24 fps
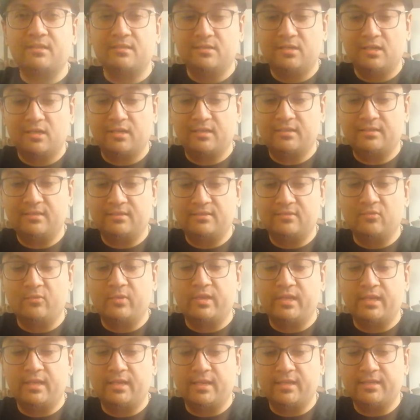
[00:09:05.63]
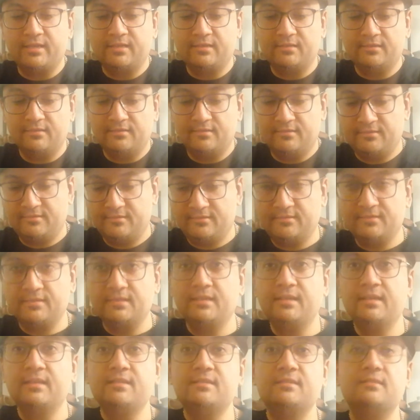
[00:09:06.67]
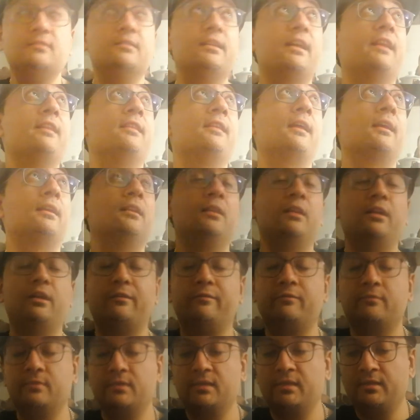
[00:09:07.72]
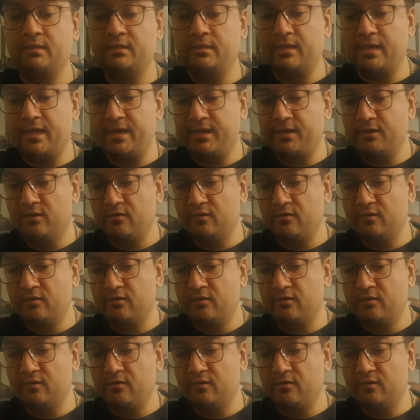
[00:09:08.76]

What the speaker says: and dark. That's the way I like it. Still getting that glare from the lighting